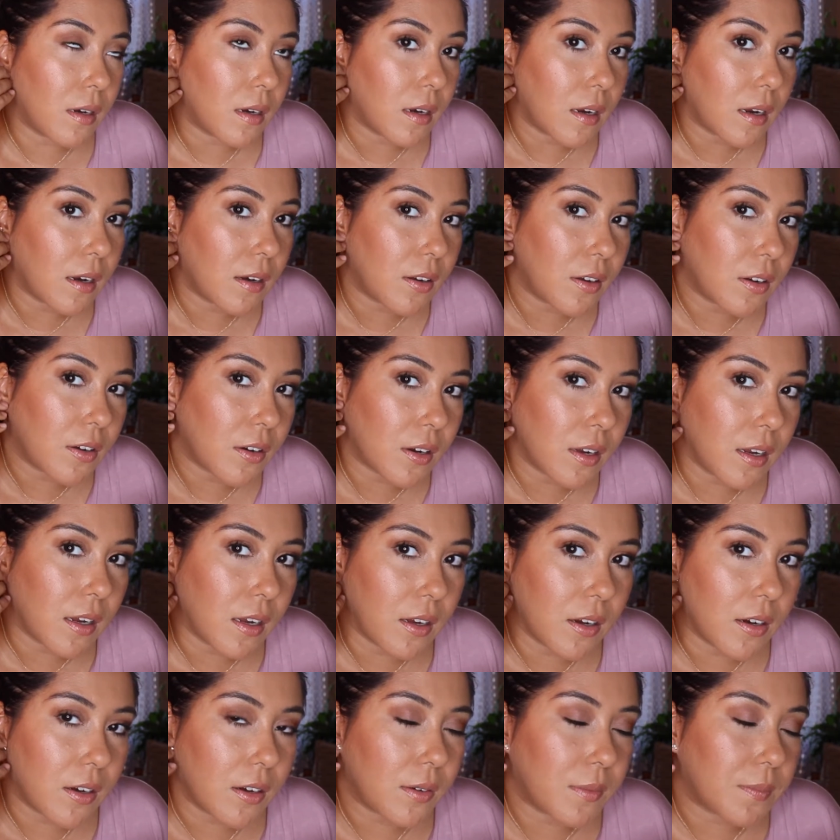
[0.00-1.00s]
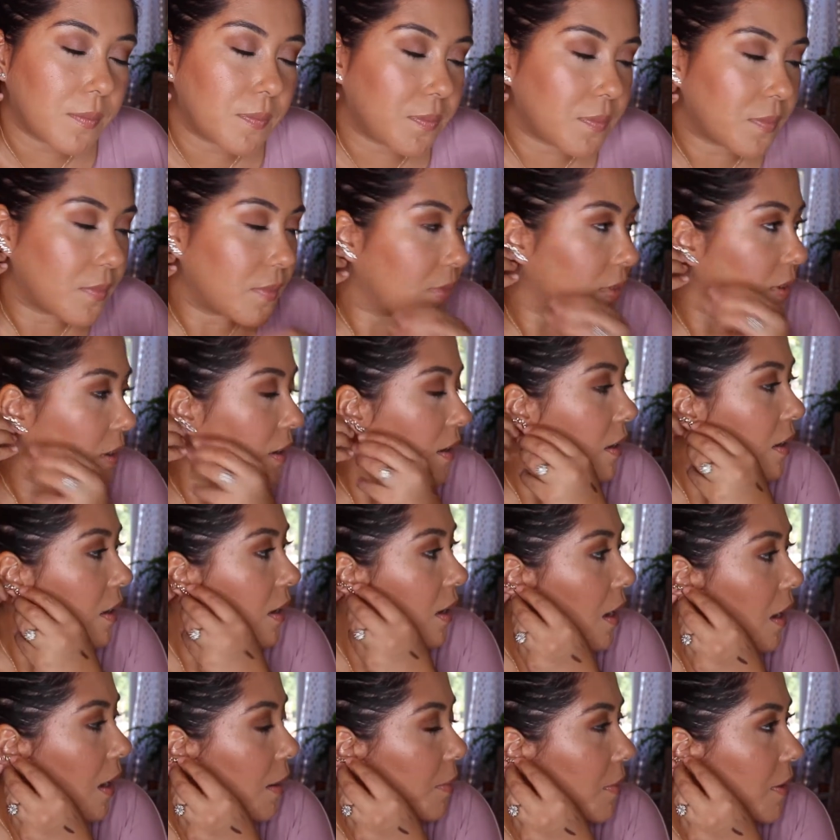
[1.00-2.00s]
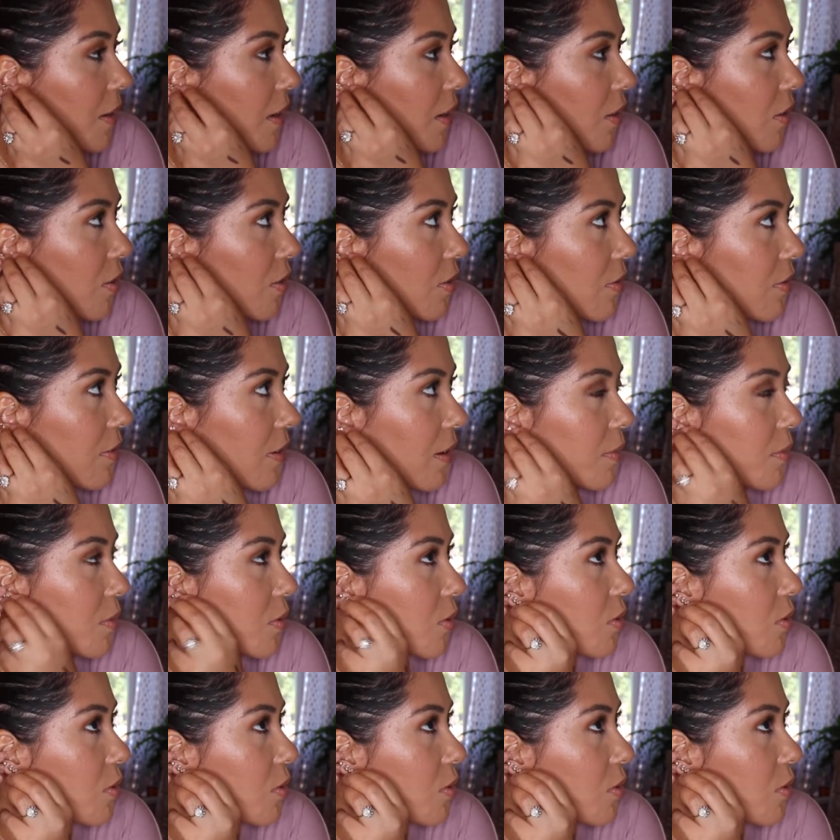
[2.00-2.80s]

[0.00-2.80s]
it in your ear. I mean, I don't know if I'm